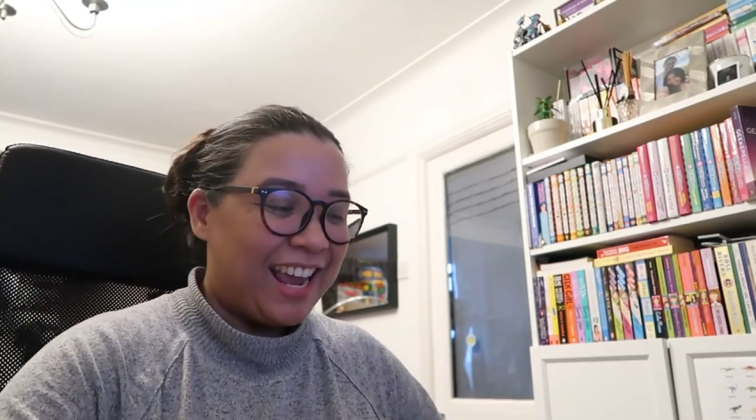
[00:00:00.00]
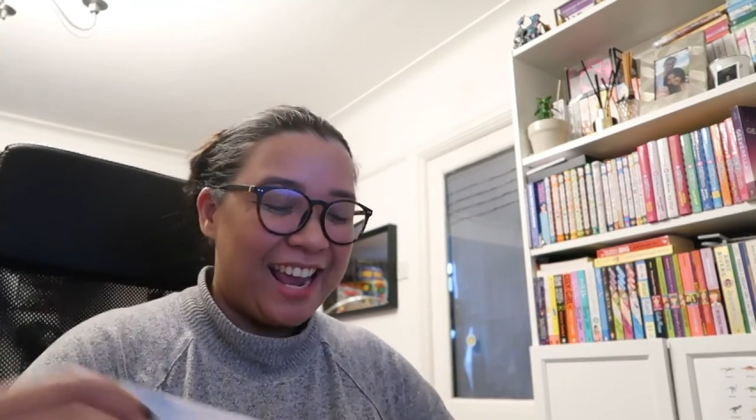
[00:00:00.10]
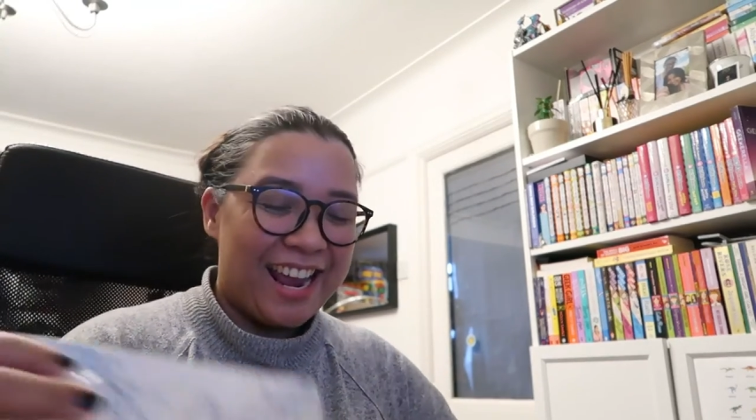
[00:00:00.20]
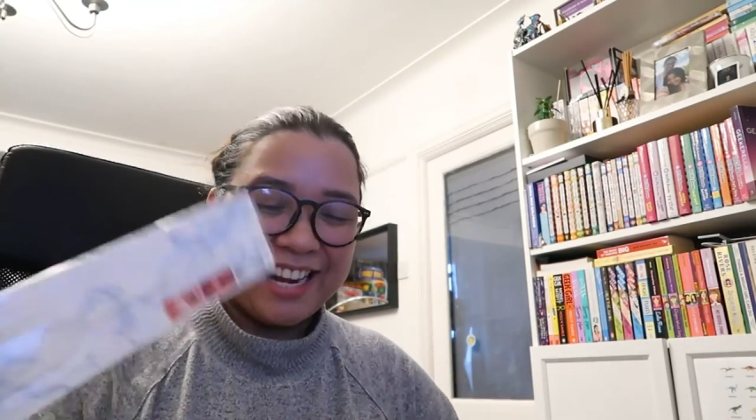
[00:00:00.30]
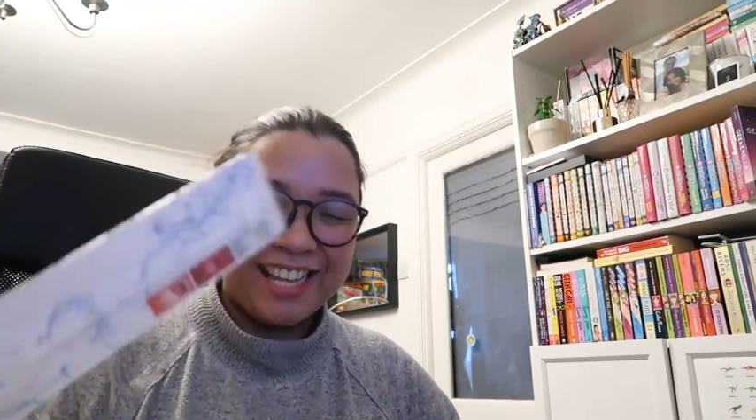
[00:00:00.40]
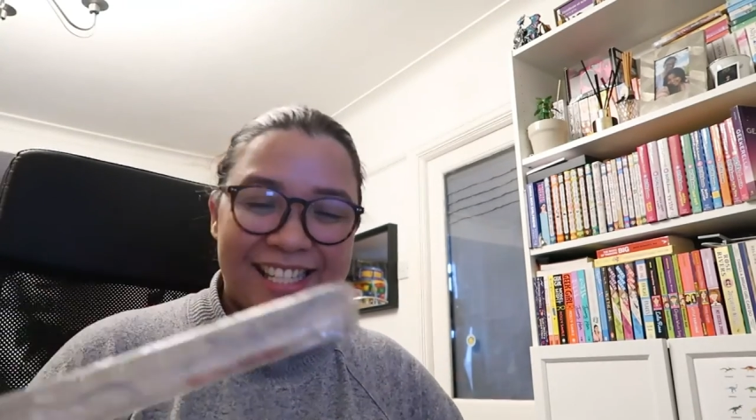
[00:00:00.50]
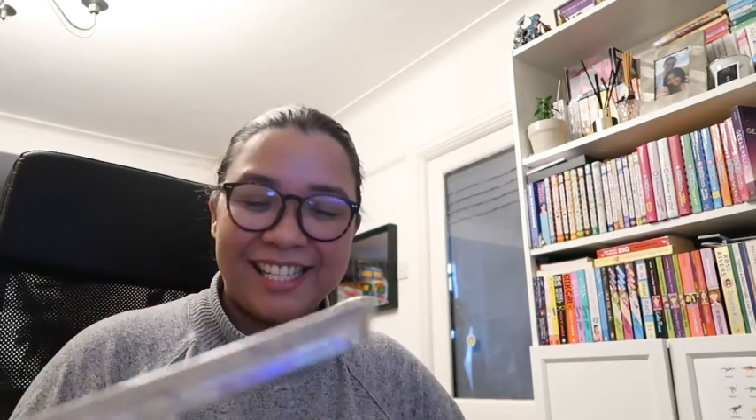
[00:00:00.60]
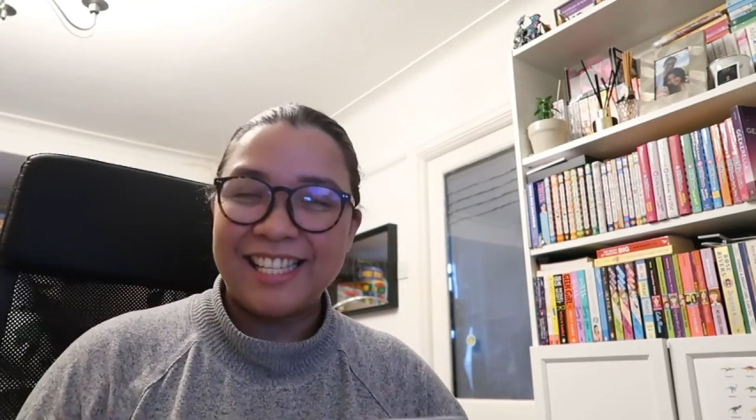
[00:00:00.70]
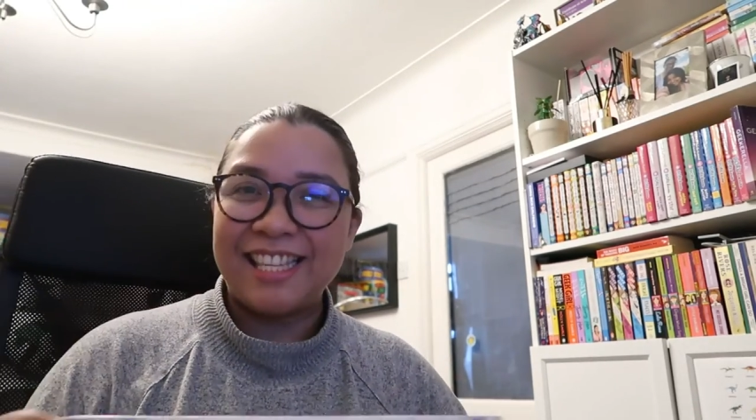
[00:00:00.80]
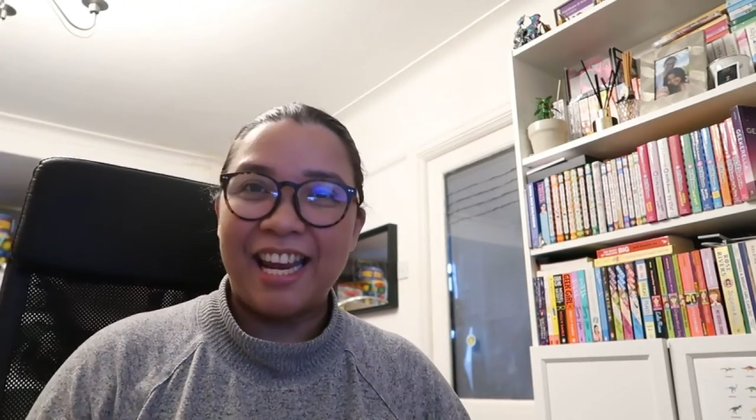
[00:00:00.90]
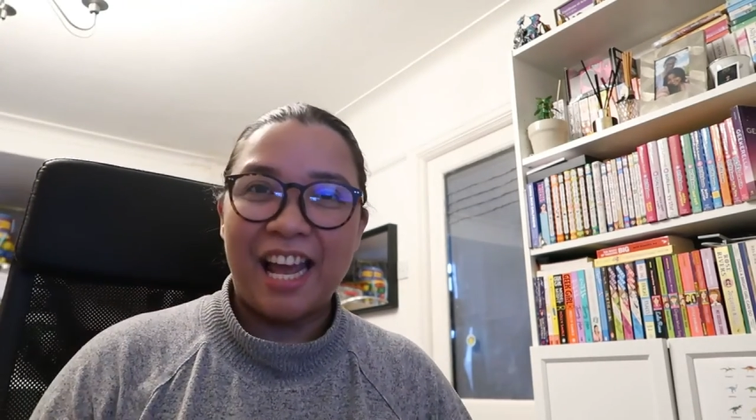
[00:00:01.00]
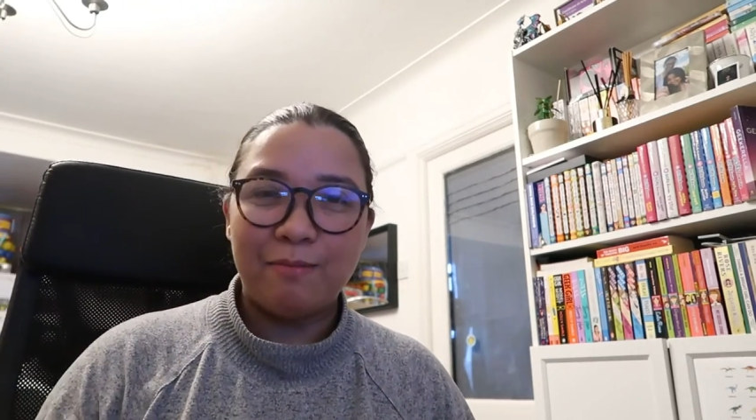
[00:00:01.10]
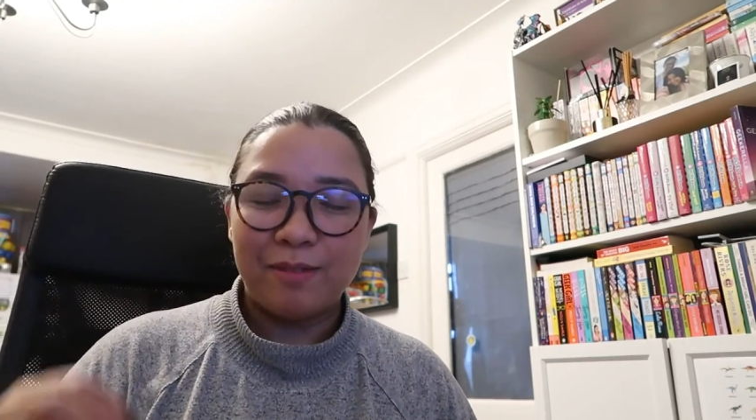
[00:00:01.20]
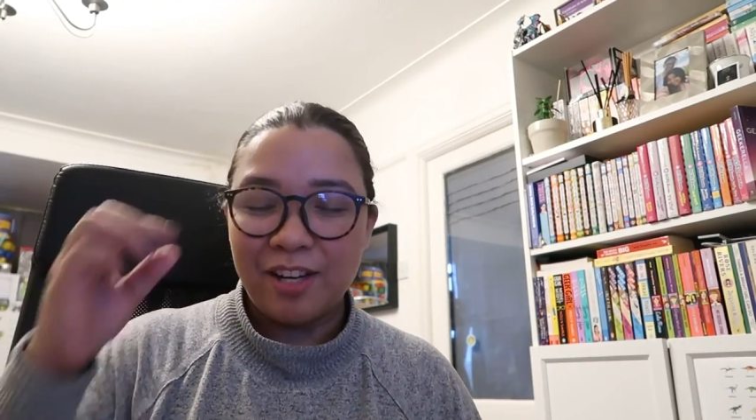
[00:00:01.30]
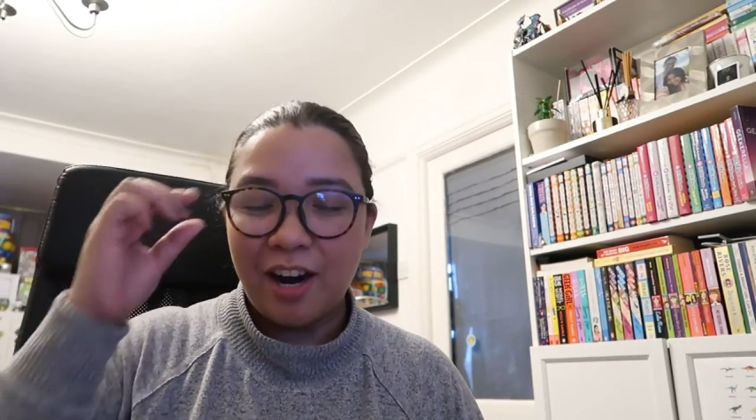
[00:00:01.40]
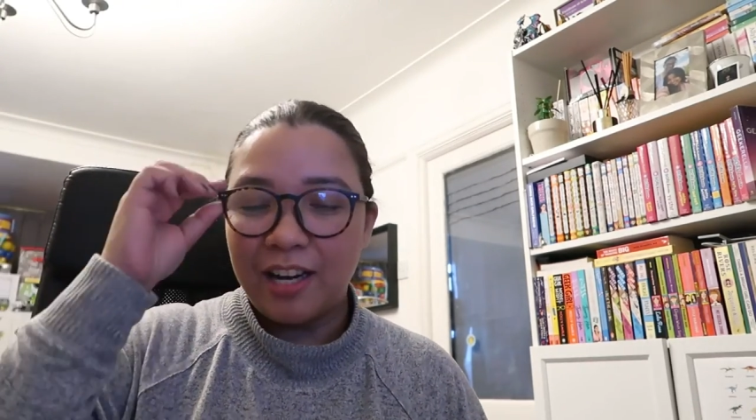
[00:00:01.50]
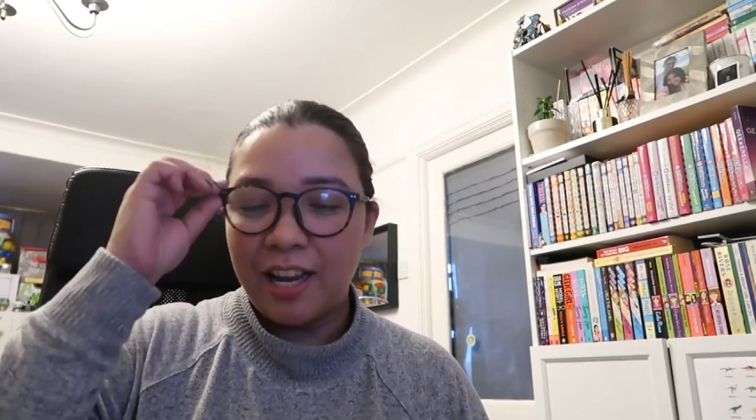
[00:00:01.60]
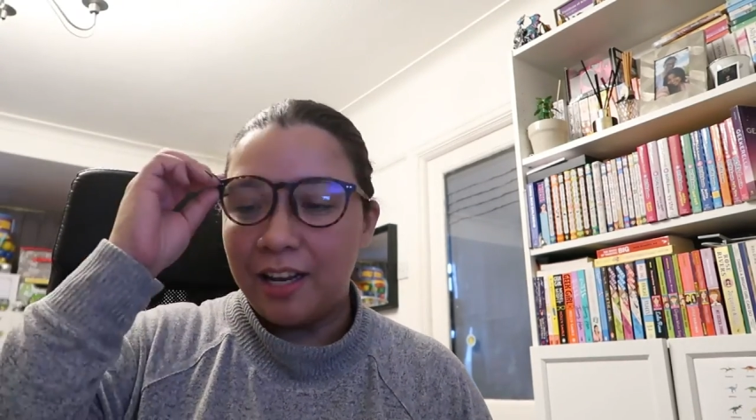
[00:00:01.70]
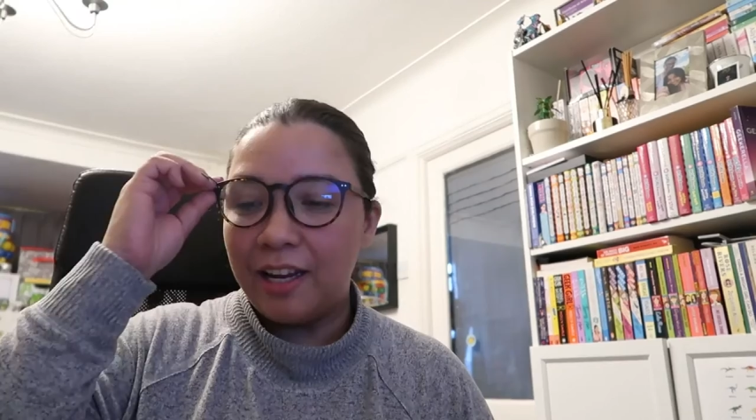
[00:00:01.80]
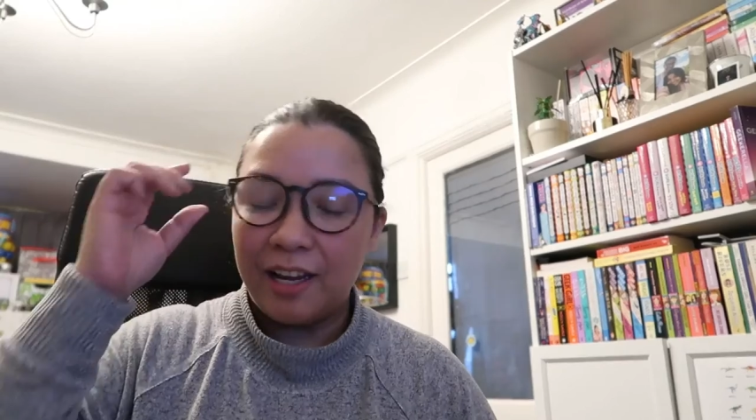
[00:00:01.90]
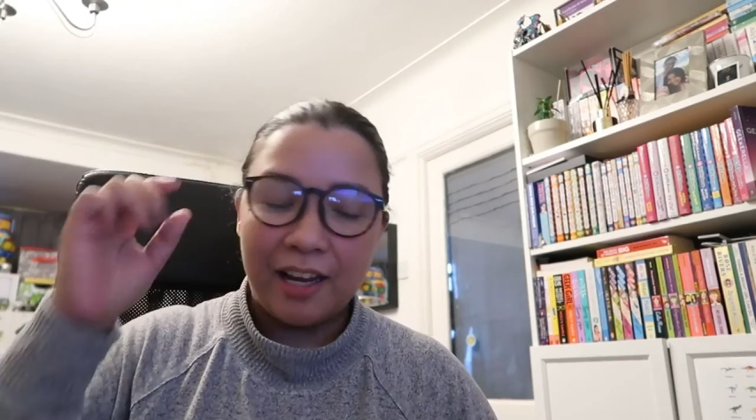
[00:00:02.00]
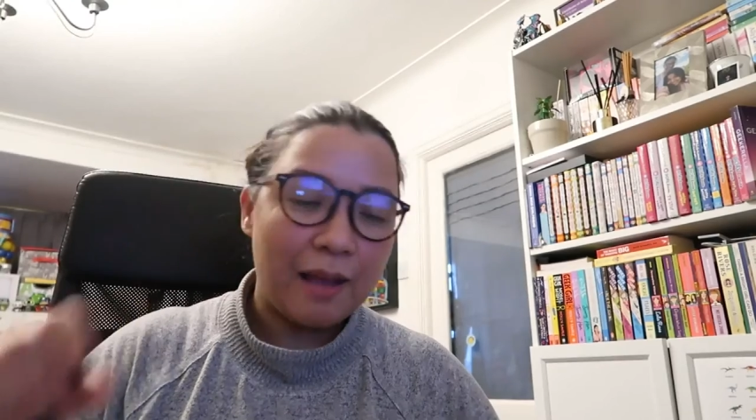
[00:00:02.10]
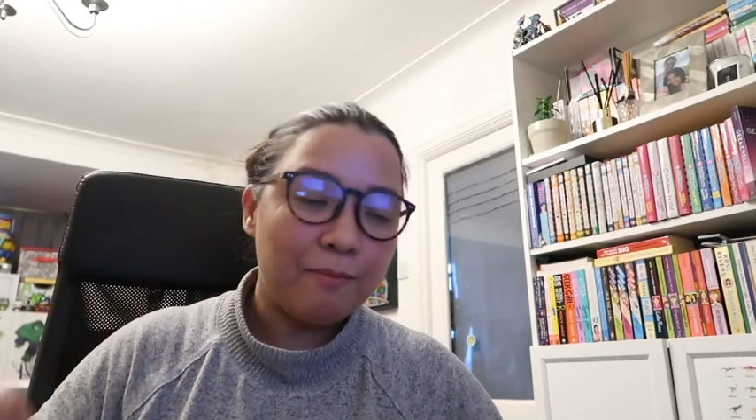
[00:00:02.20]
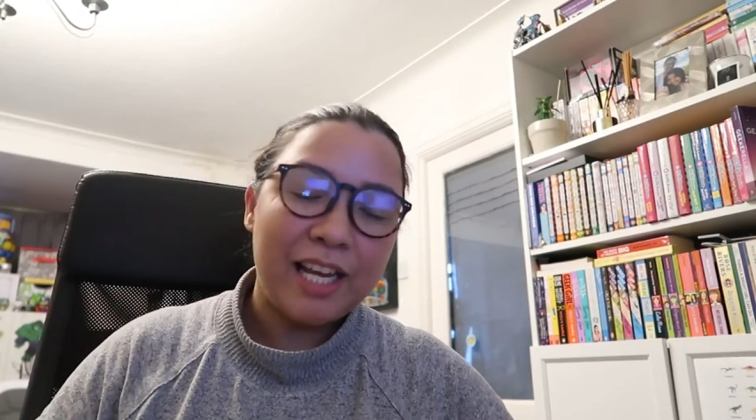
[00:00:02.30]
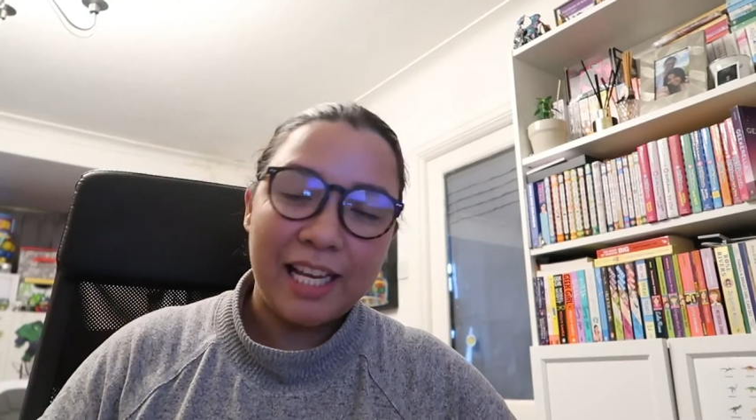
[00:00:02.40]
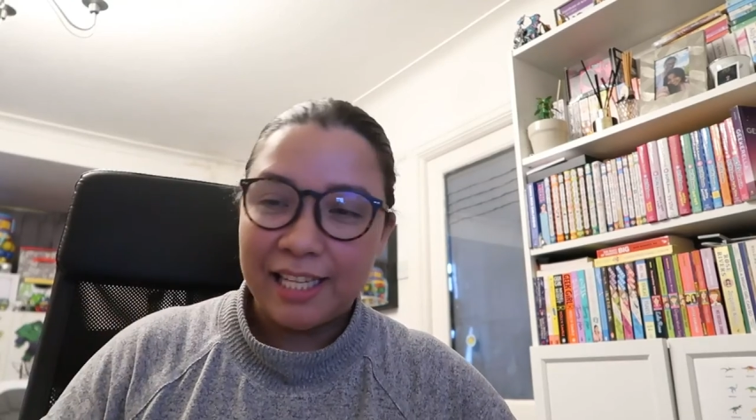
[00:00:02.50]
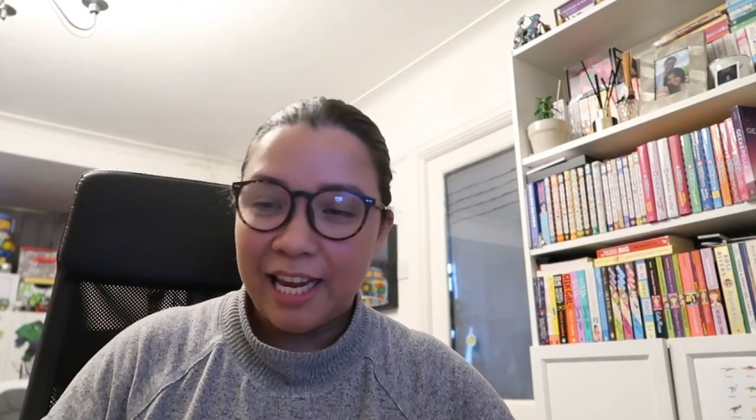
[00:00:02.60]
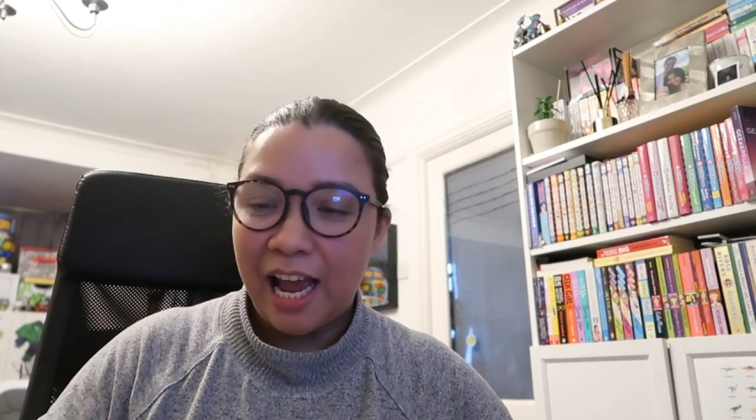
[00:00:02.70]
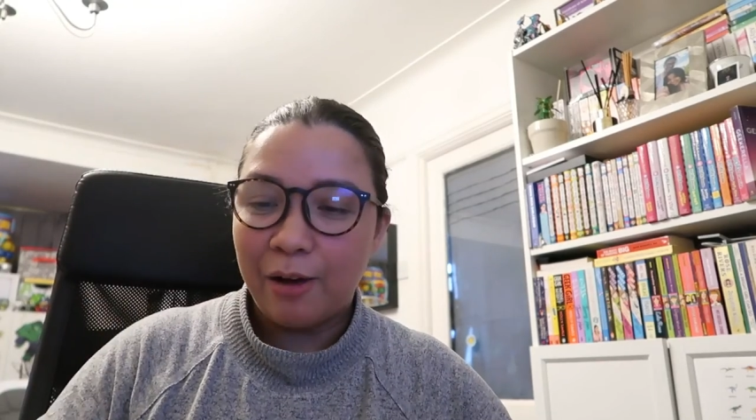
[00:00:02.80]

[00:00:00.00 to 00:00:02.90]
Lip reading: And it's just that I'm testing